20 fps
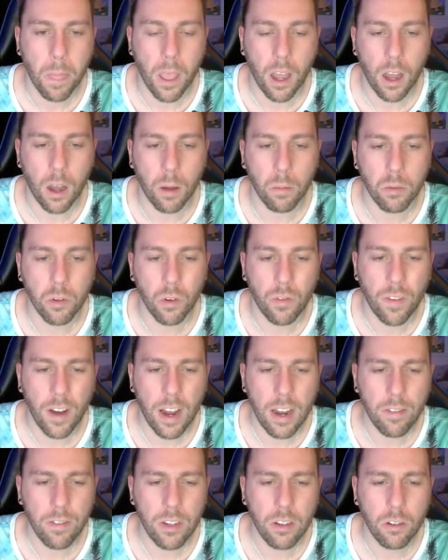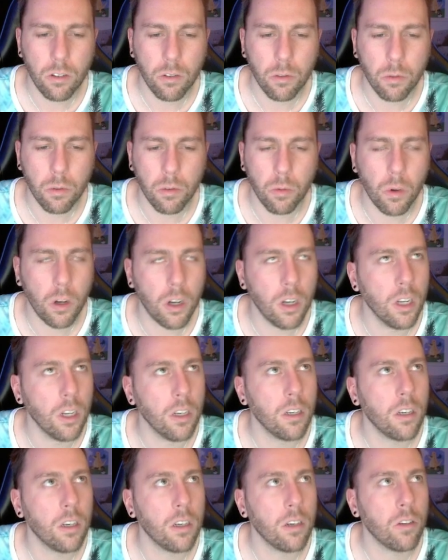So 5 years was what?
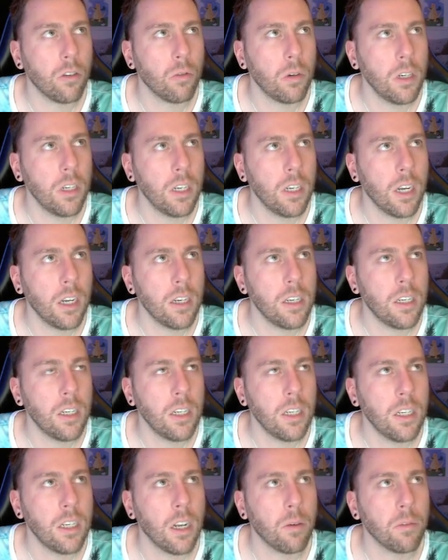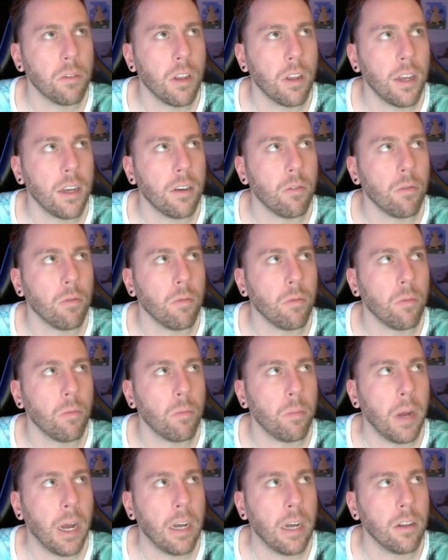2019, that was
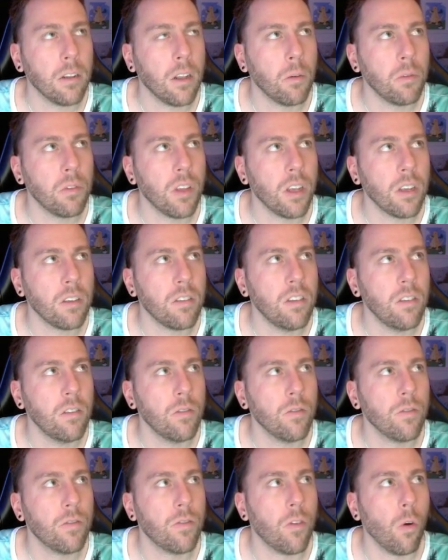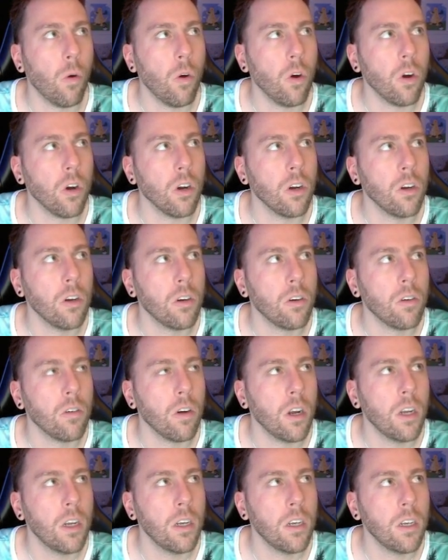like season 4,
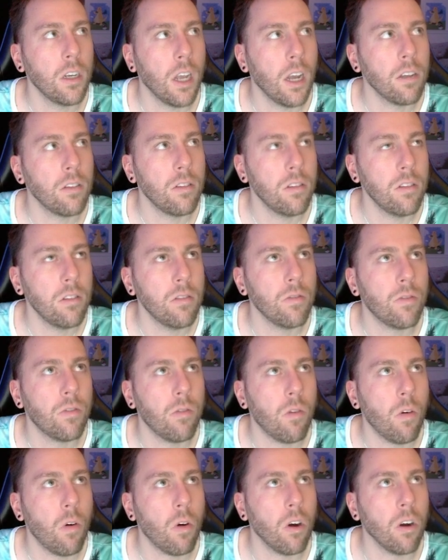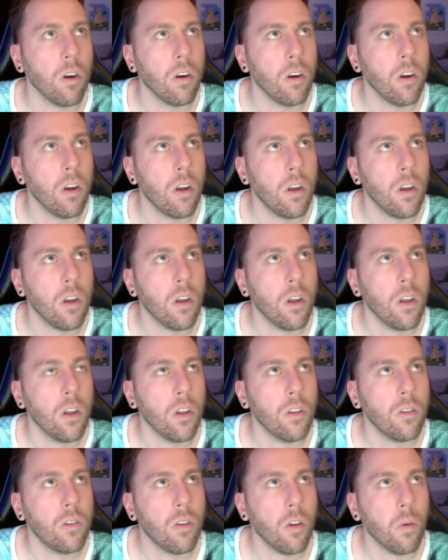right? Yeah, season 4.
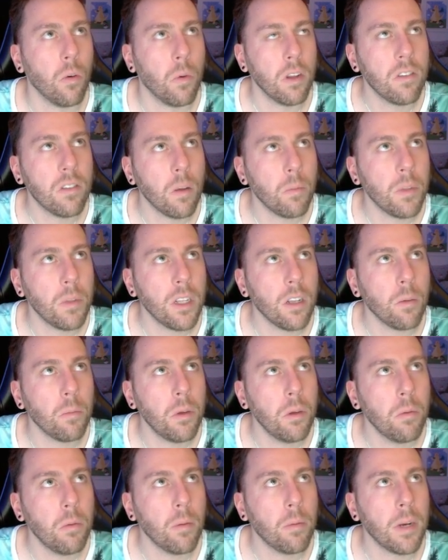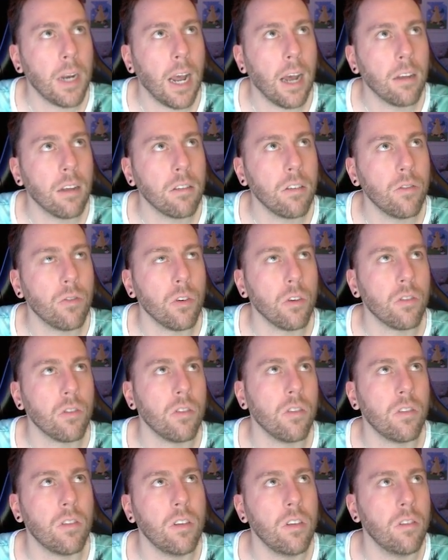So what's something that people have been asking for
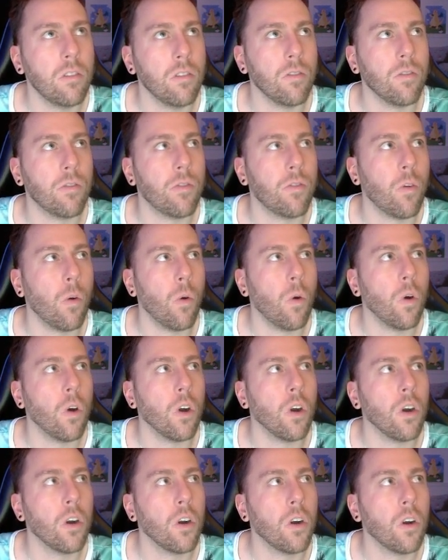since season 4?